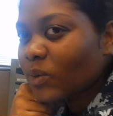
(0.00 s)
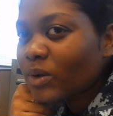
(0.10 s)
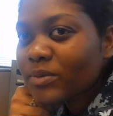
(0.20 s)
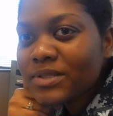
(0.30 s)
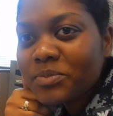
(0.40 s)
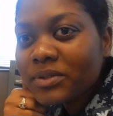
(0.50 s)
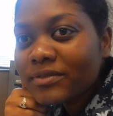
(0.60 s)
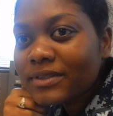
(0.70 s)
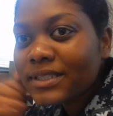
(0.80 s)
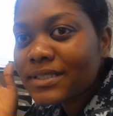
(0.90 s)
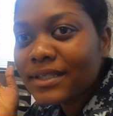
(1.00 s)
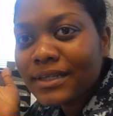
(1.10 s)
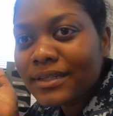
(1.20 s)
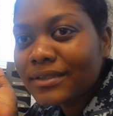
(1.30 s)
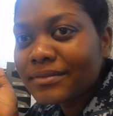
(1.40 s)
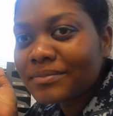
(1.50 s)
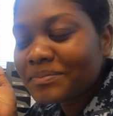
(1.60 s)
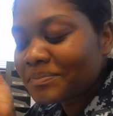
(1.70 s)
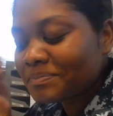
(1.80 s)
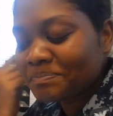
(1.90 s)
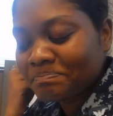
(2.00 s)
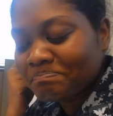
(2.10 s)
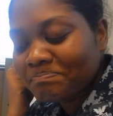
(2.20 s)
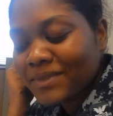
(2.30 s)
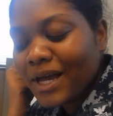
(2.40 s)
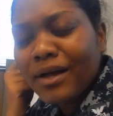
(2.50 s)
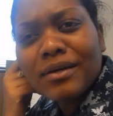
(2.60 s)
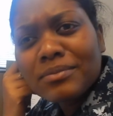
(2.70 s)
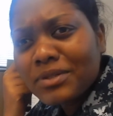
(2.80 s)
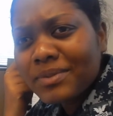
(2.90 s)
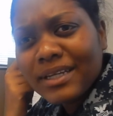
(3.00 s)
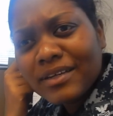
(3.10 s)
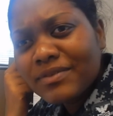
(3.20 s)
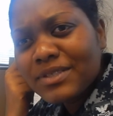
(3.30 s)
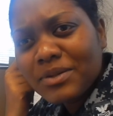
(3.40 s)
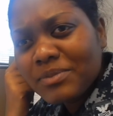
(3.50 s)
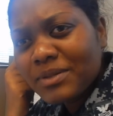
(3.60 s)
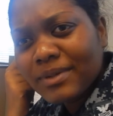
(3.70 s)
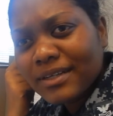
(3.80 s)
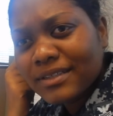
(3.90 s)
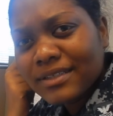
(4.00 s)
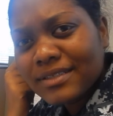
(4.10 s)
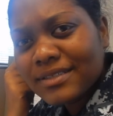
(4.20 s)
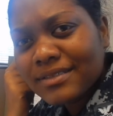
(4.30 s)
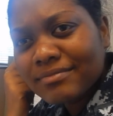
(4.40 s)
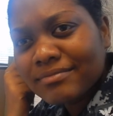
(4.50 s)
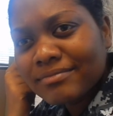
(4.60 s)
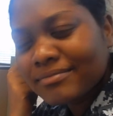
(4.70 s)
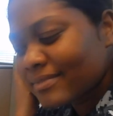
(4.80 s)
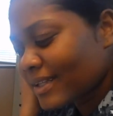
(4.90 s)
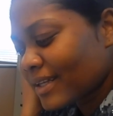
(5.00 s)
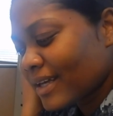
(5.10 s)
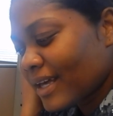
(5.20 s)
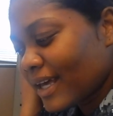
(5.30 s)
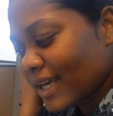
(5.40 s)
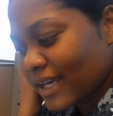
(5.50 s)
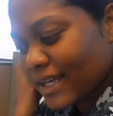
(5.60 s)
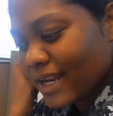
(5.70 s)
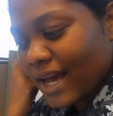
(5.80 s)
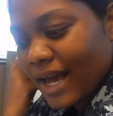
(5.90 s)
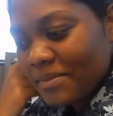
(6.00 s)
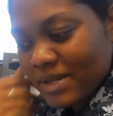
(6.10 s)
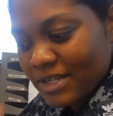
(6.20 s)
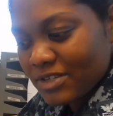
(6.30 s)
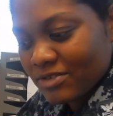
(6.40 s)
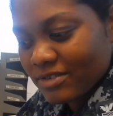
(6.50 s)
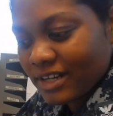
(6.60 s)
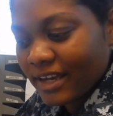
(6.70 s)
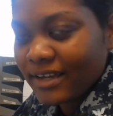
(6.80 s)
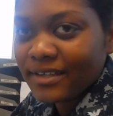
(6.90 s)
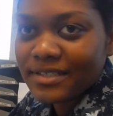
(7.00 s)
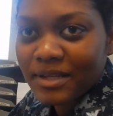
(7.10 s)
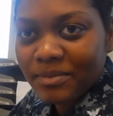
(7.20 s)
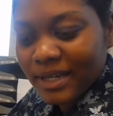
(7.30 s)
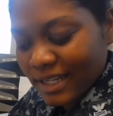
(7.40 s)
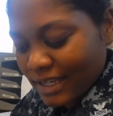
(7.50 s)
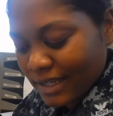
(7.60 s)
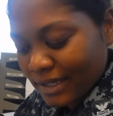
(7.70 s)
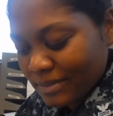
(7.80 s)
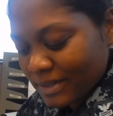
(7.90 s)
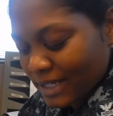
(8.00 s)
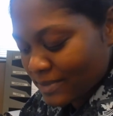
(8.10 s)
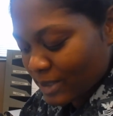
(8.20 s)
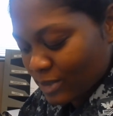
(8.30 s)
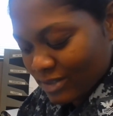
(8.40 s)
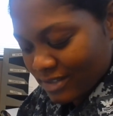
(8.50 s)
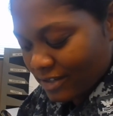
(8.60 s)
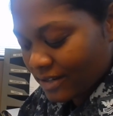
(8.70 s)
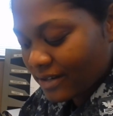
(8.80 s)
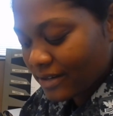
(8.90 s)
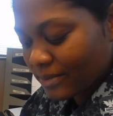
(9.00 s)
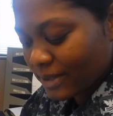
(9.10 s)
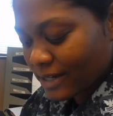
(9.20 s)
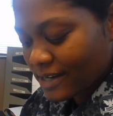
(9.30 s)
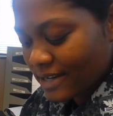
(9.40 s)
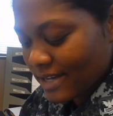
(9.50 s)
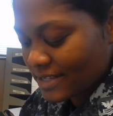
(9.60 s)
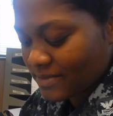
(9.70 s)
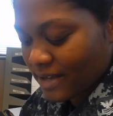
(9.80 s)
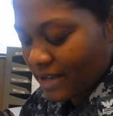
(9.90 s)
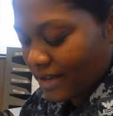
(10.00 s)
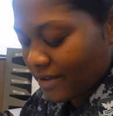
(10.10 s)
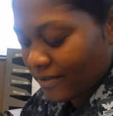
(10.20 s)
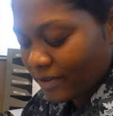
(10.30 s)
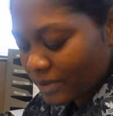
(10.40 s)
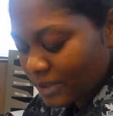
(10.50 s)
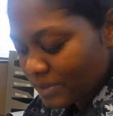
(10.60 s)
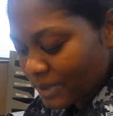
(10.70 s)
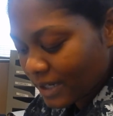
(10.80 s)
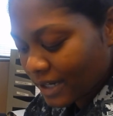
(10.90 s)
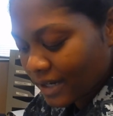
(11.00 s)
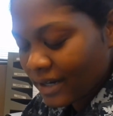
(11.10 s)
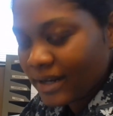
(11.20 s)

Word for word: When was the previous study? How come nobody ever told me about this? And I made sure like it said my name, has my social security number, it has my phone number,